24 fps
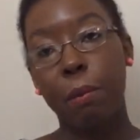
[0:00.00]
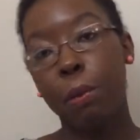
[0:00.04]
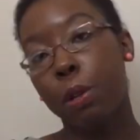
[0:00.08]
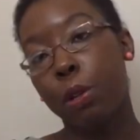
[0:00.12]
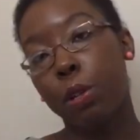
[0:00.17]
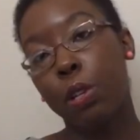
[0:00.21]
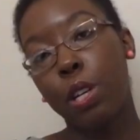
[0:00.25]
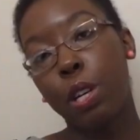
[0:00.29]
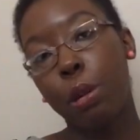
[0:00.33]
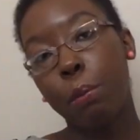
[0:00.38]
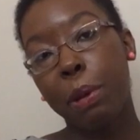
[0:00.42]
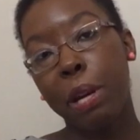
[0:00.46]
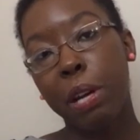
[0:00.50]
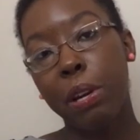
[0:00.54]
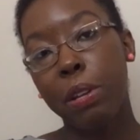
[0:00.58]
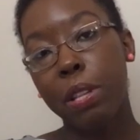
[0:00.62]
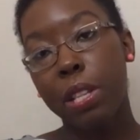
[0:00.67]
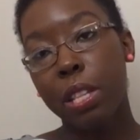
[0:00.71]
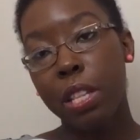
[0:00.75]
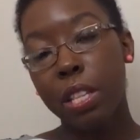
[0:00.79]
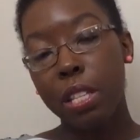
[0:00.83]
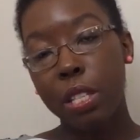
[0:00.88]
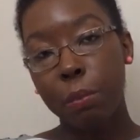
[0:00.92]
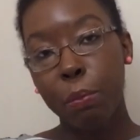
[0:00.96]
am learning
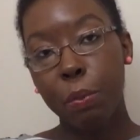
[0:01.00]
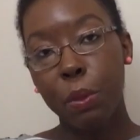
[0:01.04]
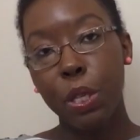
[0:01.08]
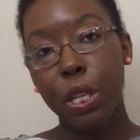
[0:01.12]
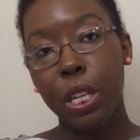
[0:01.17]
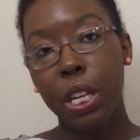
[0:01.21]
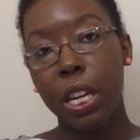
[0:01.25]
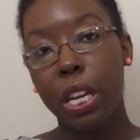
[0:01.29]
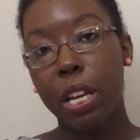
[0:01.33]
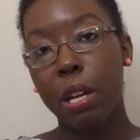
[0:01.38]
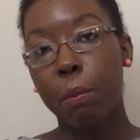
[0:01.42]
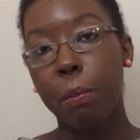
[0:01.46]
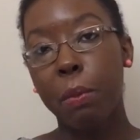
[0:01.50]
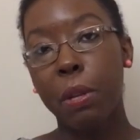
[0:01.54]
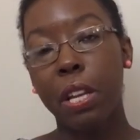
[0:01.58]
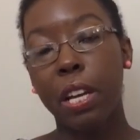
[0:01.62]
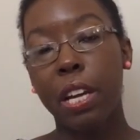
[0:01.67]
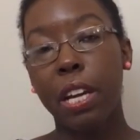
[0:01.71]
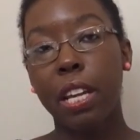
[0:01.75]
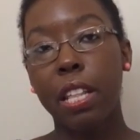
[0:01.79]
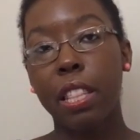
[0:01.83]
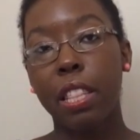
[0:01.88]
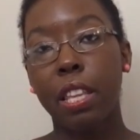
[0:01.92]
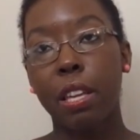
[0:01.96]
about this book and
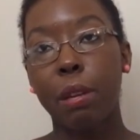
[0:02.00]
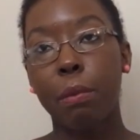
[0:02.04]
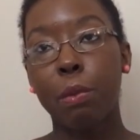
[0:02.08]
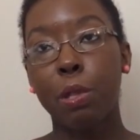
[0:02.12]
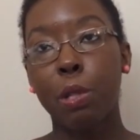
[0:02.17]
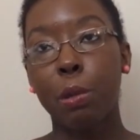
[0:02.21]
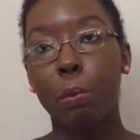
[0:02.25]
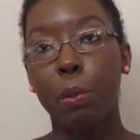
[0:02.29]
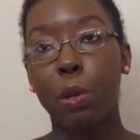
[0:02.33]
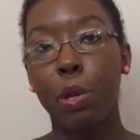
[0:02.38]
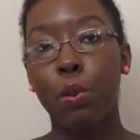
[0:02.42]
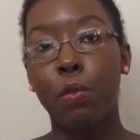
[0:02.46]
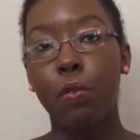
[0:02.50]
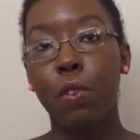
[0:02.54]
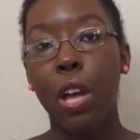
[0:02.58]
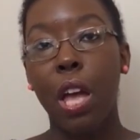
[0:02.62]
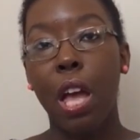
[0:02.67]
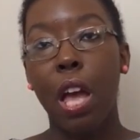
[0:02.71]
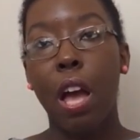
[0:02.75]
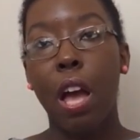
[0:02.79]
applying them to both